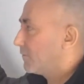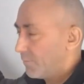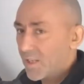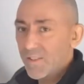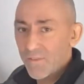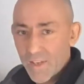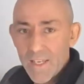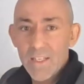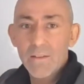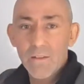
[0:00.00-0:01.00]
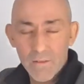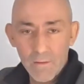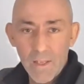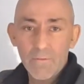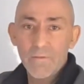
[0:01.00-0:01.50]
because of kids and
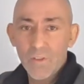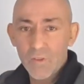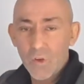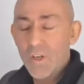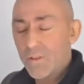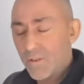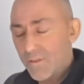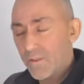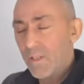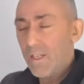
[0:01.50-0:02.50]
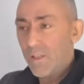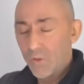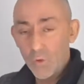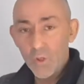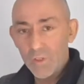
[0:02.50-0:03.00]
level of disorder and the
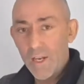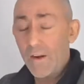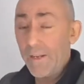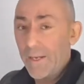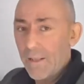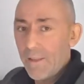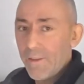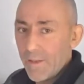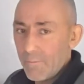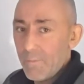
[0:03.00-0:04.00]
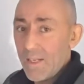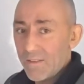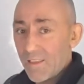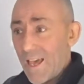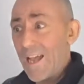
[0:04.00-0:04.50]
social learning, it
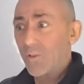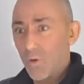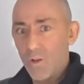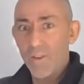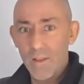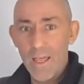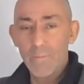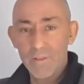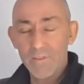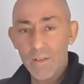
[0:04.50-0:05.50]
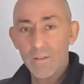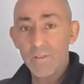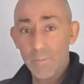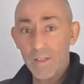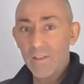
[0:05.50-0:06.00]
means that's where all the collaborative skills
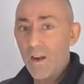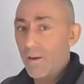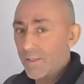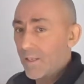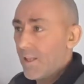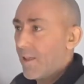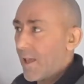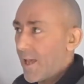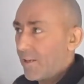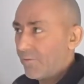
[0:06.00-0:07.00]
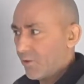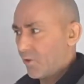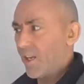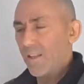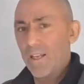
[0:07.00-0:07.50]
are being learned. And if you're
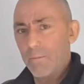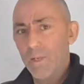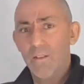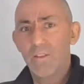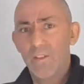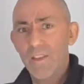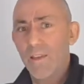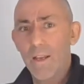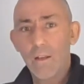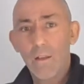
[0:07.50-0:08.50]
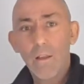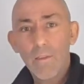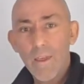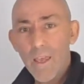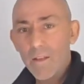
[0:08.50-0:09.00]
doing it like a military thing,
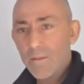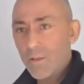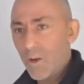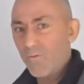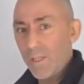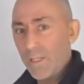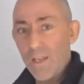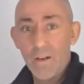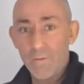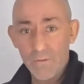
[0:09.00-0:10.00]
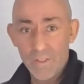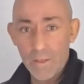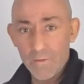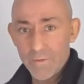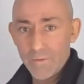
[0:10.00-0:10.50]
then you're not really learning those
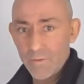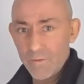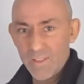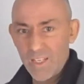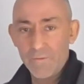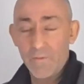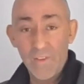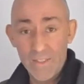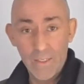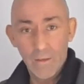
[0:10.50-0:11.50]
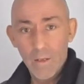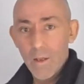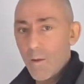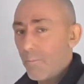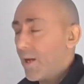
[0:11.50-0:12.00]
skills. So it's self-defeating.
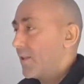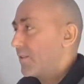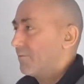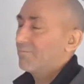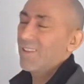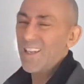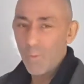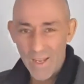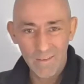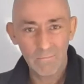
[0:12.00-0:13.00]
But in a way.